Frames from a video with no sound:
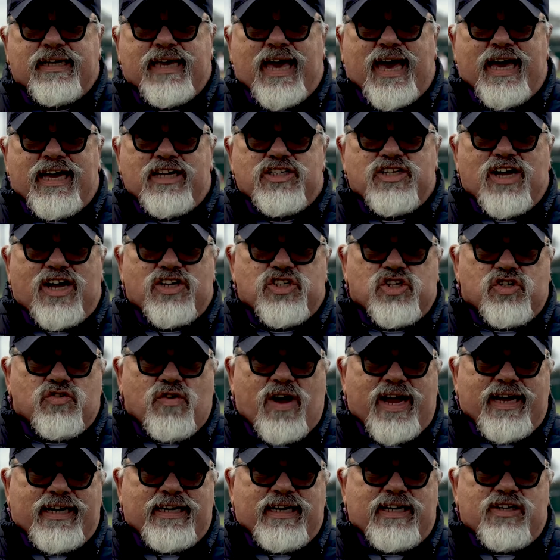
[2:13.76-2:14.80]
gauge our
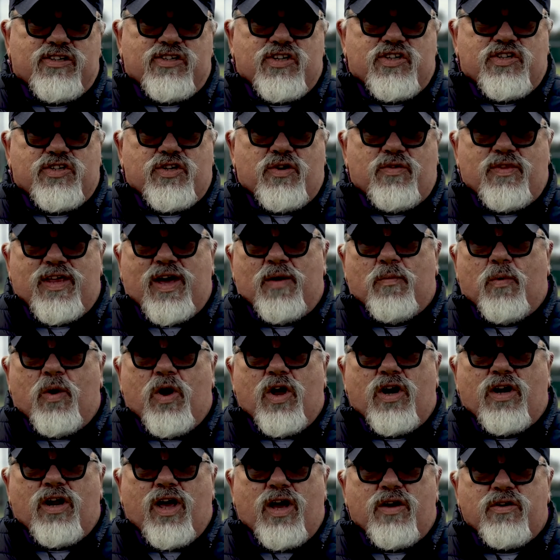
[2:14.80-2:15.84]
training to suit their
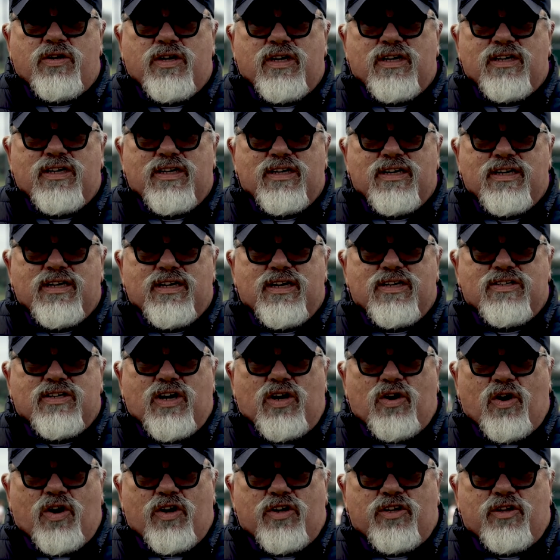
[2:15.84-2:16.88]
workload, because a
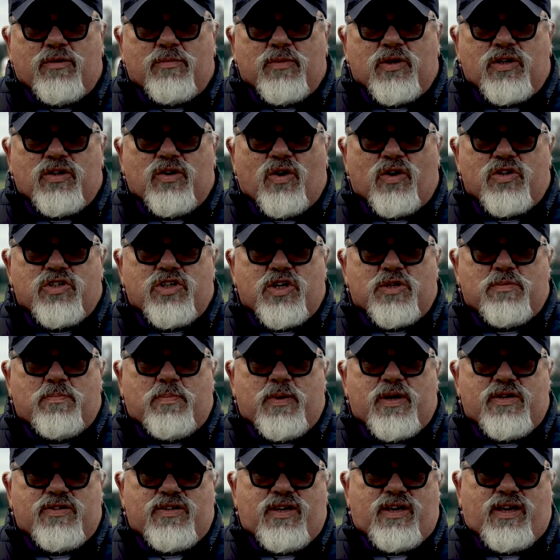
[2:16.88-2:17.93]
lot of them are not just
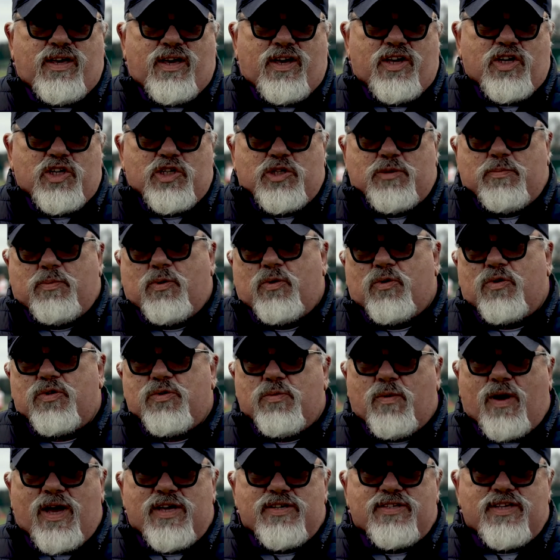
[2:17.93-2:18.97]
busy
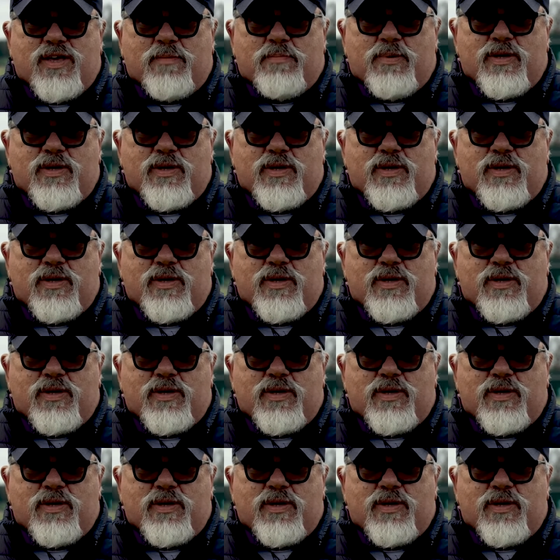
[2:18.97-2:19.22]
sports-wise, they're